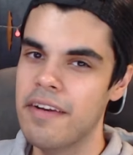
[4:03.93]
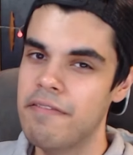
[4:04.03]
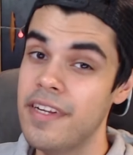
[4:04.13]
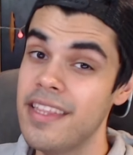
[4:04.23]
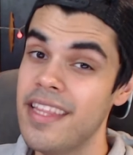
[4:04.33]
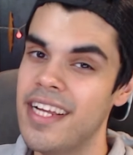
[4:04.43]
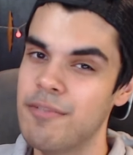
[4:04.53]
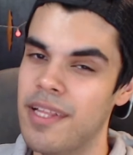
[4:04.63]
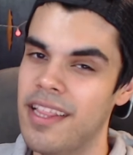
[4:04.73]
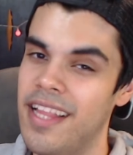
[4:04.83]
Finland
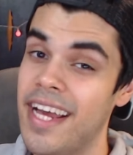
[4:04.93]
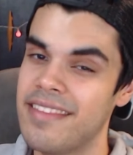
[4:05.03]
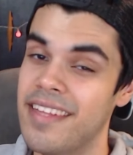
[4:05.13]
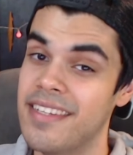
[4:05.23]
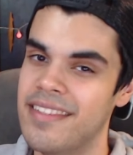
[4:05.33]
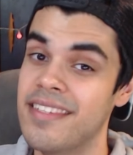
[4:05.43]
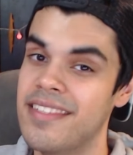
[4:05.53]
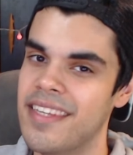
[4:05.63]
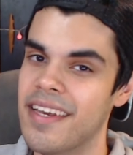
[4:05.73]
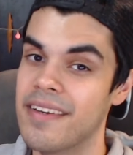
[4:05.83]
will like that
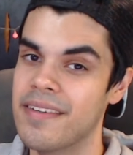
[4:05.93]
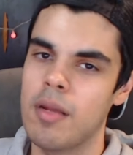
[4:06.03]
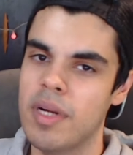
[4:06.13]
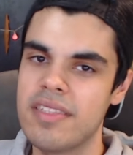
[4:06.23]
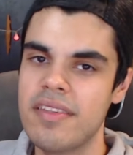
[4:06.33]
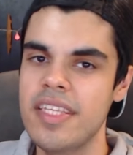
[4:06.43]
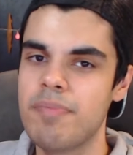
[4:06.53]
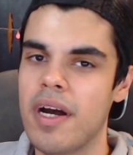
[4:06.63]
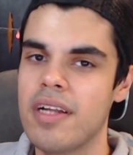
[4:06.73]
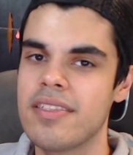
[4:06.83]
this year, but these
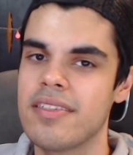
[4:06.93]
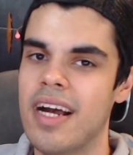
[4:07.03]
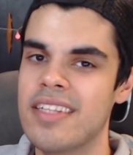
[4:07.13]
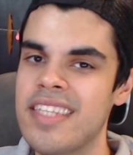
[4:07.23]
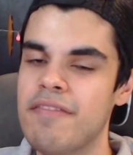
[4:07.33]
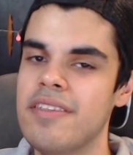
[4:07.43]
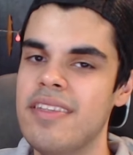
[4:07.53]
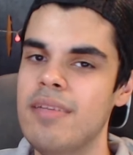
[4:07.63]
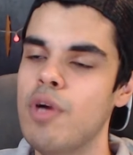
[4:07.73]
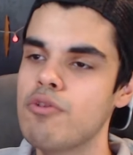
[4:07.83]
parts are
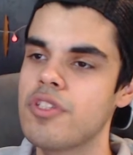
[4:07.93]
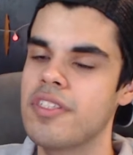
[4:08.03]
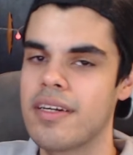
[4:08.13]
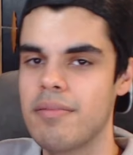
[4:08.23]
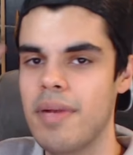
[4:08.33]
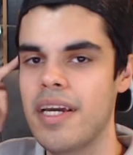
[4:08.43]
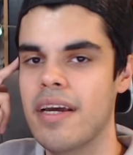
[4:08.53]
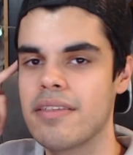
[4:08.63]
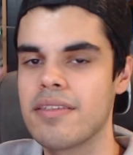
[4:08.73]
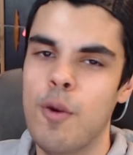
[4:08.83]
definitely most stuck in my
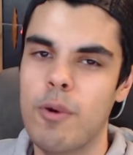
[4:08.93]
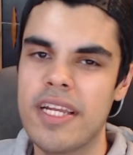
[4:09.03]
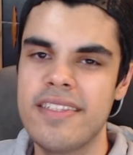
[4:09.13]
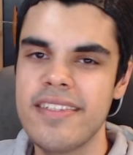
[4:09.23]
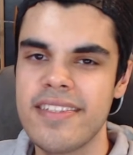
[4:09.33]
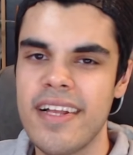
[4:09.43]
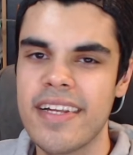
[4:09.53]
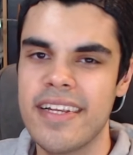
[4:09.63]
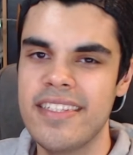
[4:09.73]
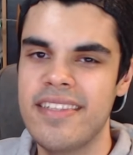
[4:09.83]
head. What I
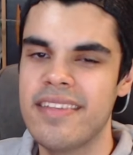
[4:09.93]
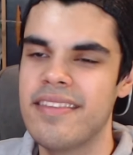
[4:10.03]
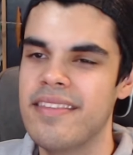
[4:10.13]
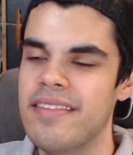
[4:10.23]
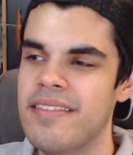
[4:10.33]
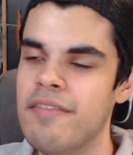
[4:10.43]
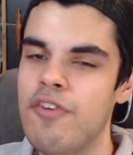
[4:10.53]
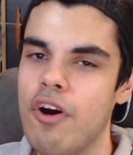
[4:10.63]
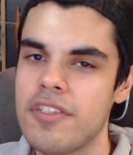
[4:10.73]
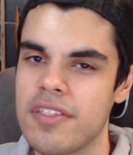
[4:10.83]
dislike is that the
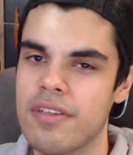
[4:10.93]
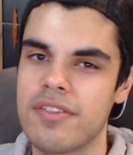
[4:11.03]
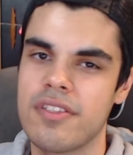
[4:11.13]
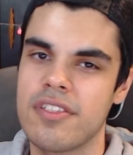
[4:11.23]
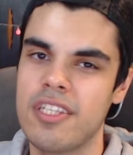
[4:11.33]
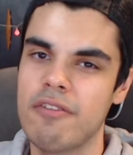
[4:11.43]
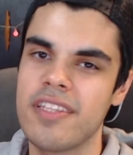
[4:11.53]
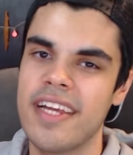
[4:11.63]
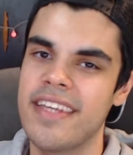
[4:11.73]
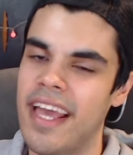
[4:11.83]
verses sound
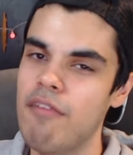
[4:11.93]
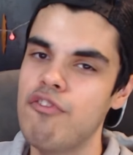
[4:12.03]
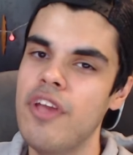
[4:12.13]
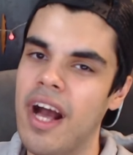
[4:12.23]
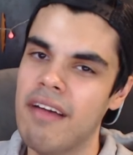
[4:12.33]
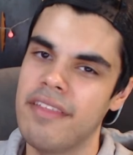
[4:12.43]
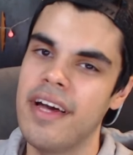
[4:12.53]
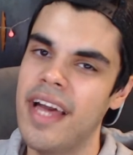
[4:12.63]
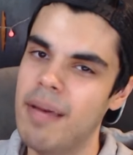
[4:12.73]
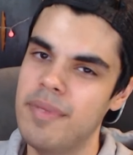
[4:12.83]
like every other
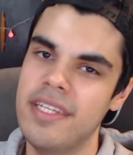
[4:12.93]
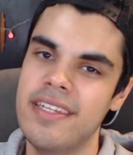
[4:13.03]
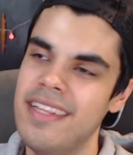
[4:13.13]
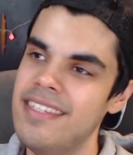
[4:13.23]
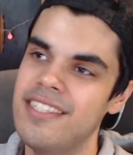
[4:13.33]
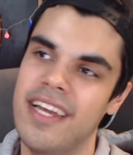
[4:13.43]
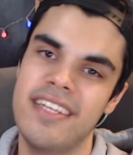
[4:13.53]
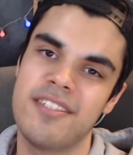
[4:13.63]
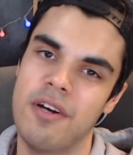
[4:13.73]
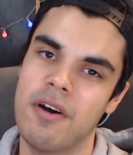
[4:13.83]
happy cliché
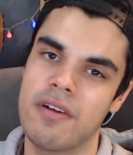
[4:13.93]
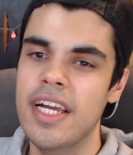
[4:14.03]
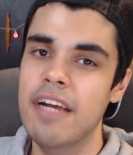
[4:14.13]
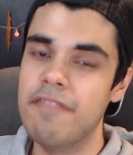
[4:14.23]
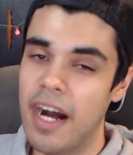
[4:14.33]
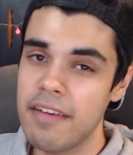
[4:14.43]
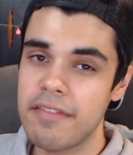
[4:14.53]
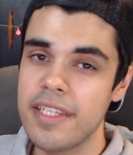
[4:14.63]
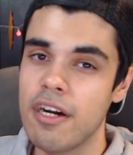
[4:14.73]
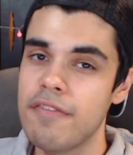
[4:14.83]
song. If I
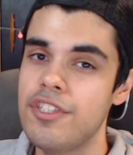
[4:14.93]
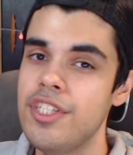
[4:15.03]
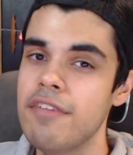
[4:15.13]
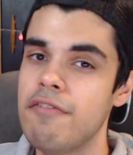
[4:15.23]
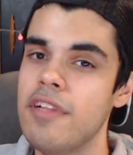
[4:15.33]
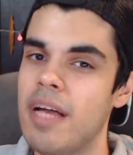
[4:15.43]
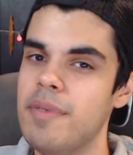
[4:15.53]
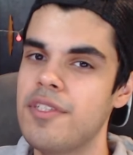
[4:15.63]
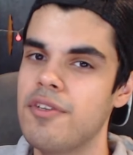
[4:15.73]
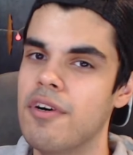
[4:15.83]
think of a cheerful
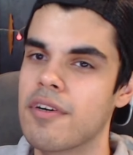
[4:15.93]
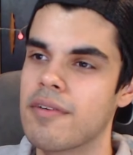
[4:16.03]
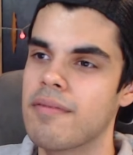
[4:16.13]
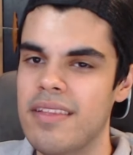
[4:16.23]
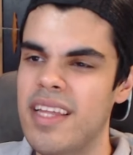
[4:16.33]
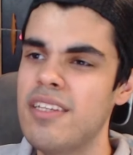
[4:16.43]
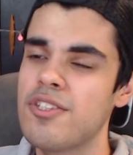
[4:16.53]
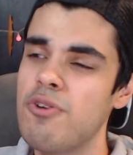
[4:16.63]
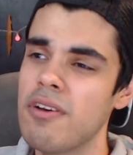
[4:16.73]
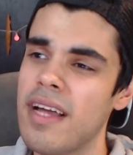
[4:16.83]
happy song, then a
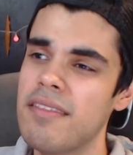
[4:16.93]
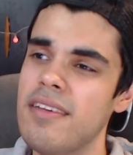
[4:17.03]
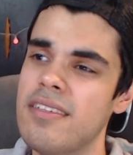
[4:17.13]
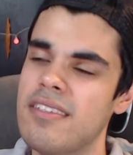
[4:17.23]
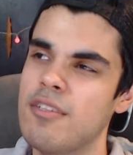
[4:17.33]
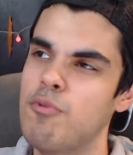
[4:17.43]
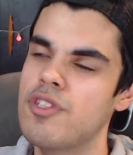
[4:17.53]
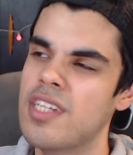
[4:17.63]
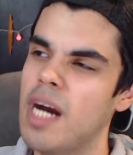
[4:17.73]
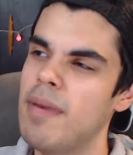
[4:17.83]
song like this
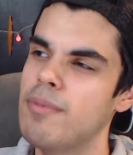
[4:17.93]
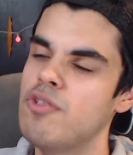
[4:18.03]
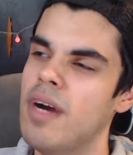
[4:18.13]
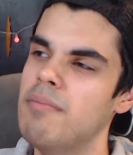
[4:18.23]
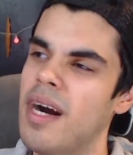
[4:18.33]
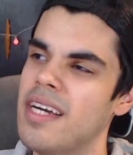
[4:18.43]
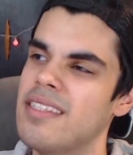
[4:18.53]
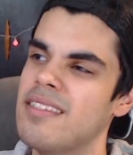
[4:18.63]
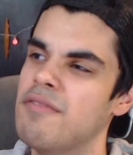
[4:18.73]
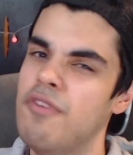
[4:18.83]
would come up to my
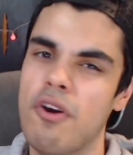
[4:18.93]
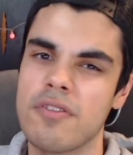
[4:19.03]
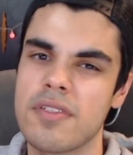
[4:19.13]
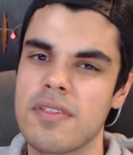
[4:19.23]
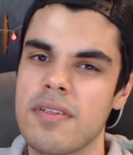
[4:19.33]
mind first.